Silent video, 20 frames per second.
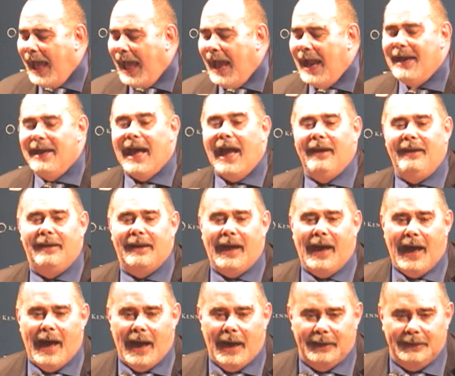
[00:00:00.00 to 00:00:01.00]
And I
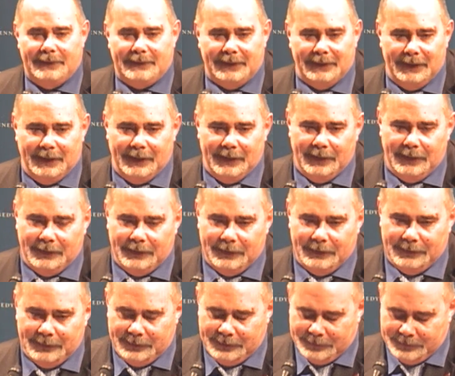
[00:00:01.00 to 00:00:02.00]
can't uh,
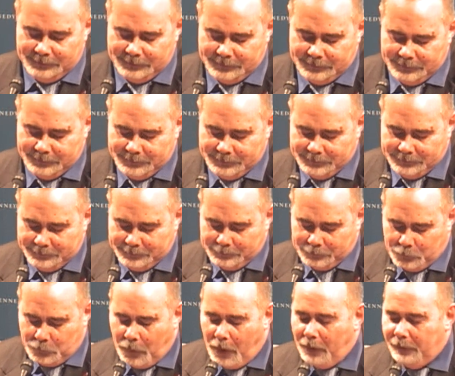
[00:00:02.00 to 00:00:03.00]

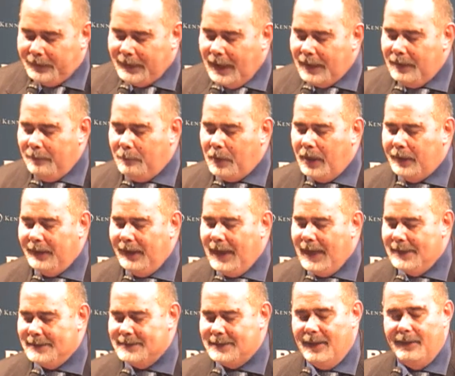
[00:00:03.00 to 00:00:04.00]
quote anybody
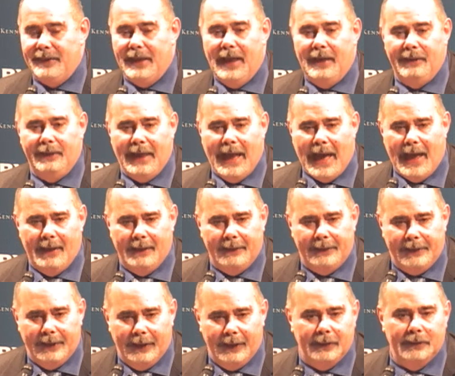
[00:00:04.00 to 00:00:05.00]
else than
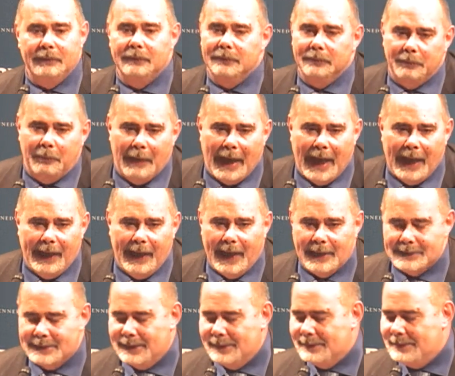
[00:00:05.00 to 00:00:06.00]
Dante. My
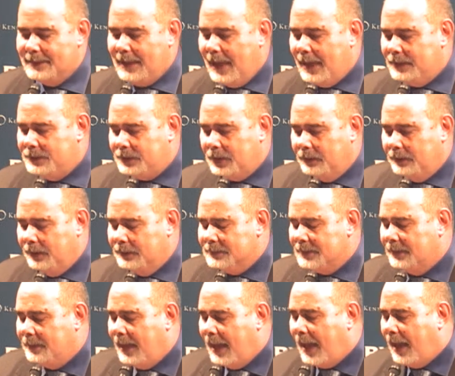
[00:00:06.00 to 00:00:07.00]
association is
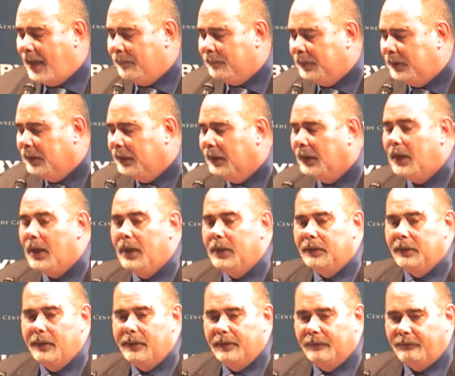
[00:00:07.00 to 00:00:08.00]
named
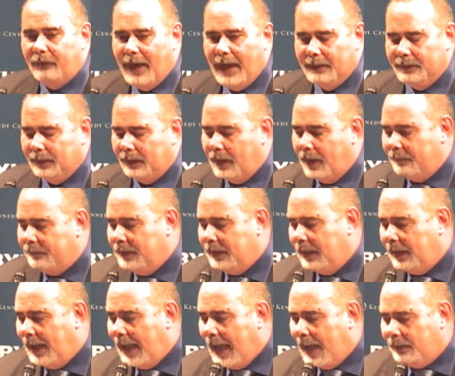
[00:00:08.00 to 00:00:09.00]
to the father of the
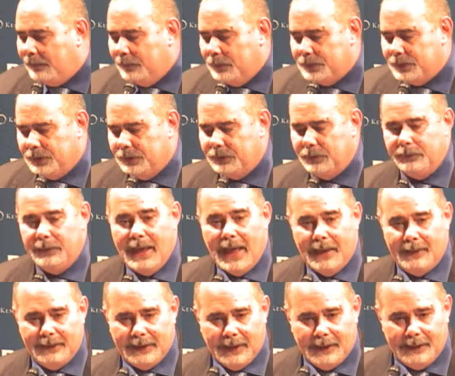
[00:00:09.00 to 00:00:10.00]
language, to
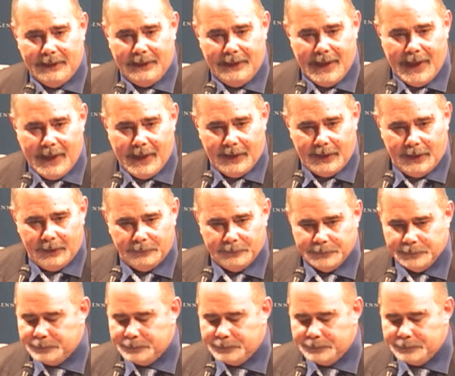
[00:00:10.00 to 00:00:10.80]
Dante Alighieri.